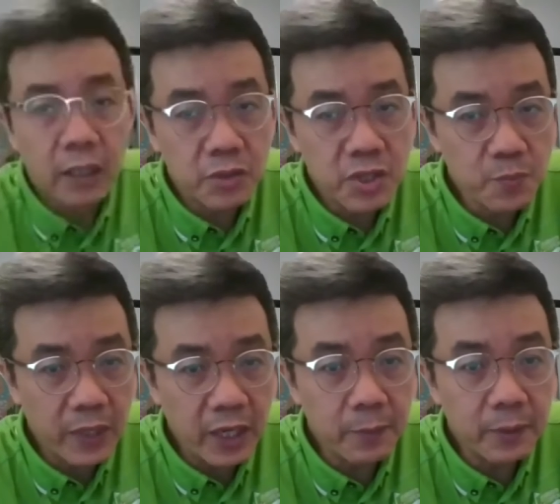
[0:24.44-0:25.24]
just
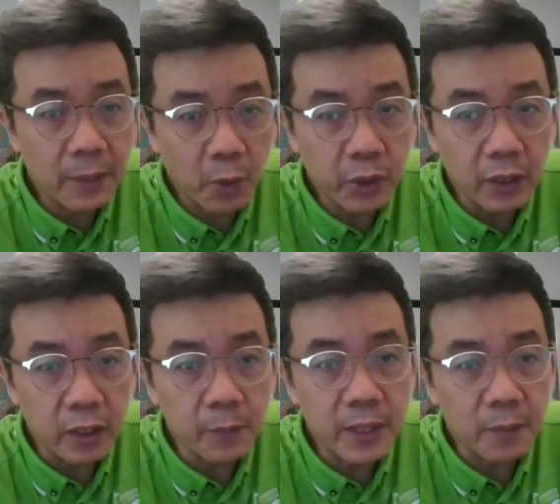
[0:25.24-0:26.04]
belabor that point a
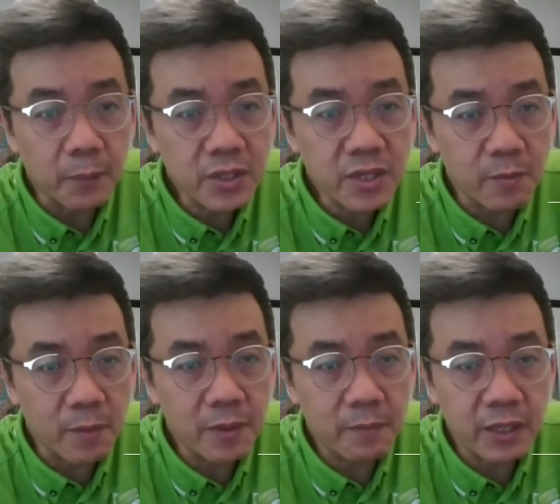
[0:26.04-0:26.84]
little bit long, because I
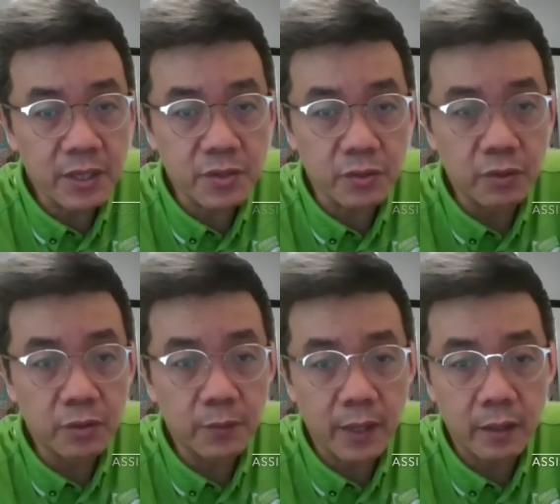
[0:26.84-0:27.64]
remember many years ago
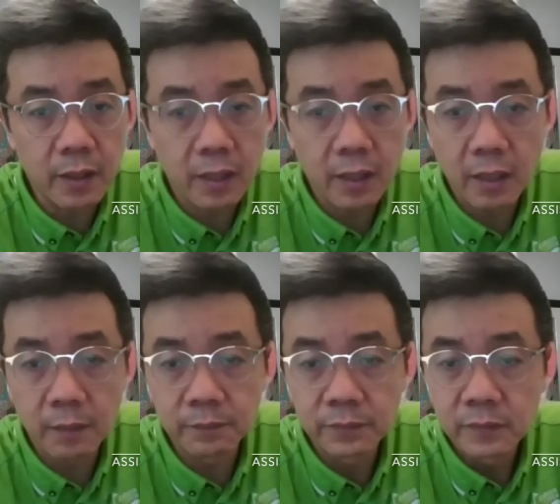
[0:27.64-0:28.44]
when
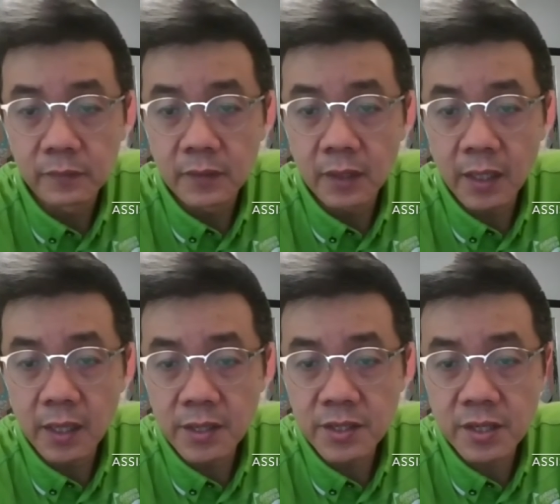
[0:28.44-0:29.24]
I
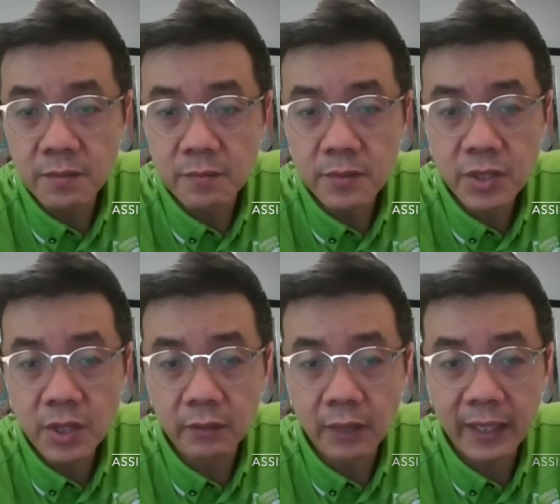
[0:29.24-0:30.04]

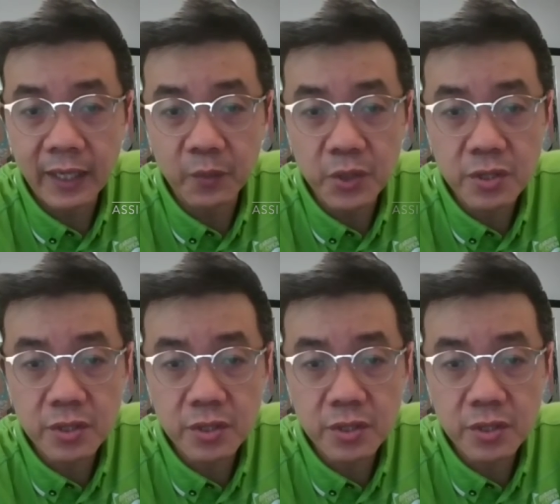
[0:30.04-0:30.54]
shan't highlight which